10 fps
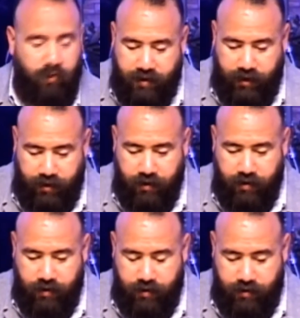be
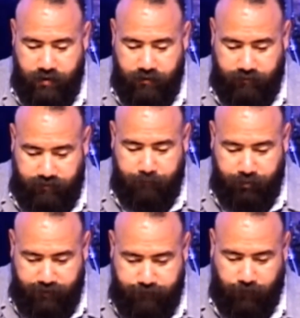
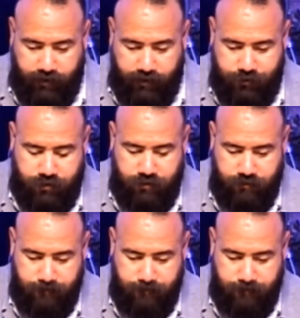simply foolish.